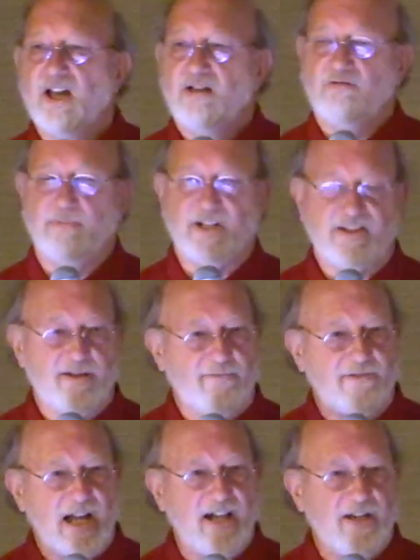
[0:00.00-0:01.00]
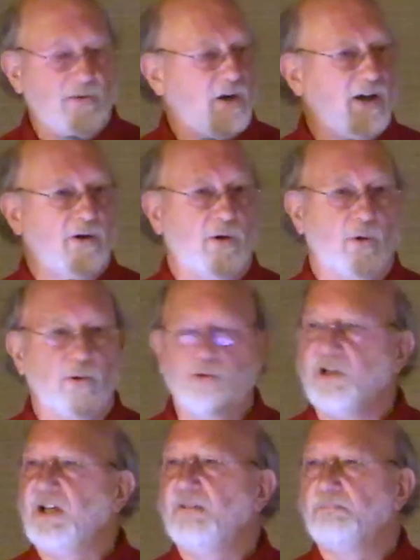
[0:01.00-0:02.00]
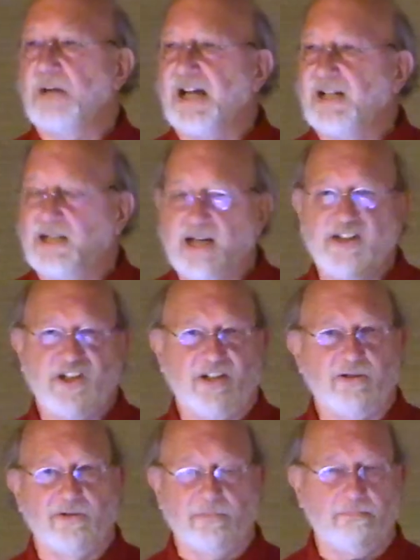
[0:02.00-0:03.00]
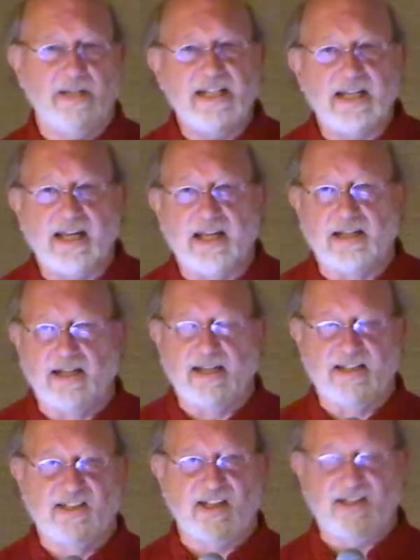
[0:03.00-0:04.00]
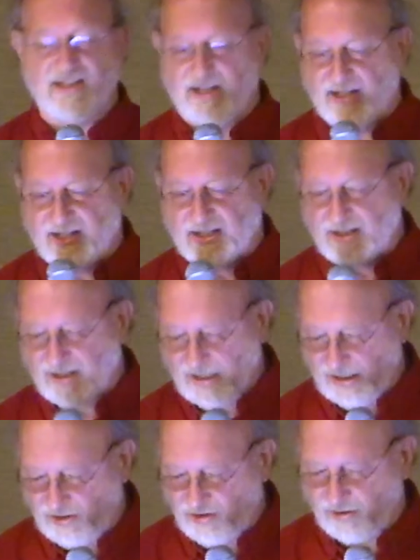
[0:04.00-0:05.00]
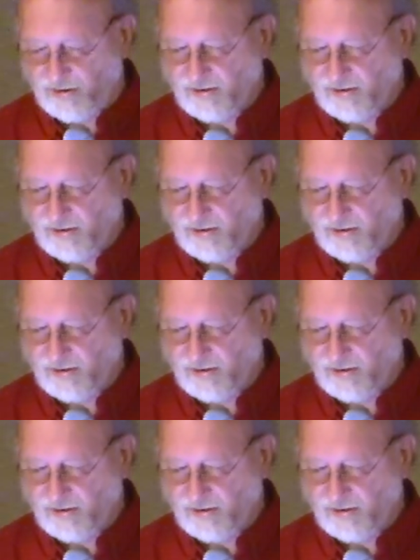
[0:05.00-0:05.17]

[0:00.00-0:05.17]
We must devalue our own biological being, existence in nature.